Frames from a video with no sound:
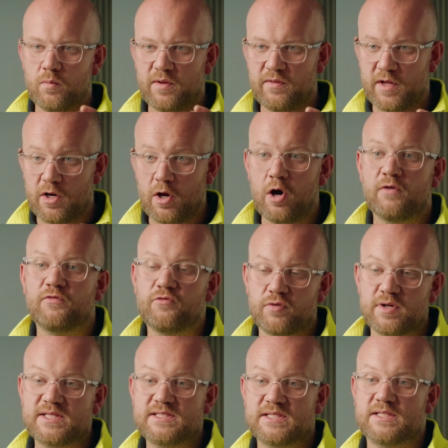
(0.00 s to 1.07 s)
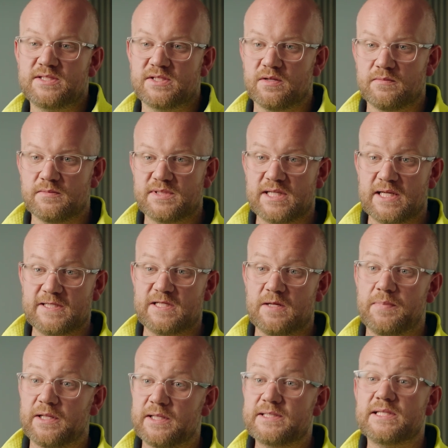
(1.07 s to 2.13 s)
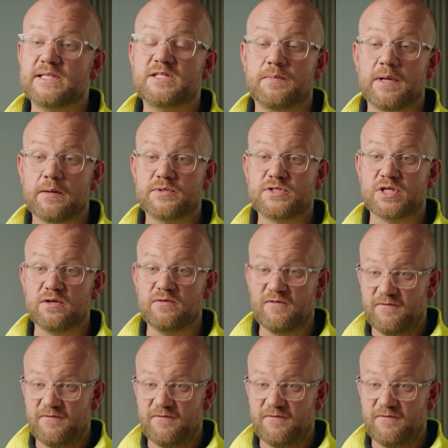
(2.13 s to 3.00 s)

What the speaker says: within off-grid systems is the ability to be able to do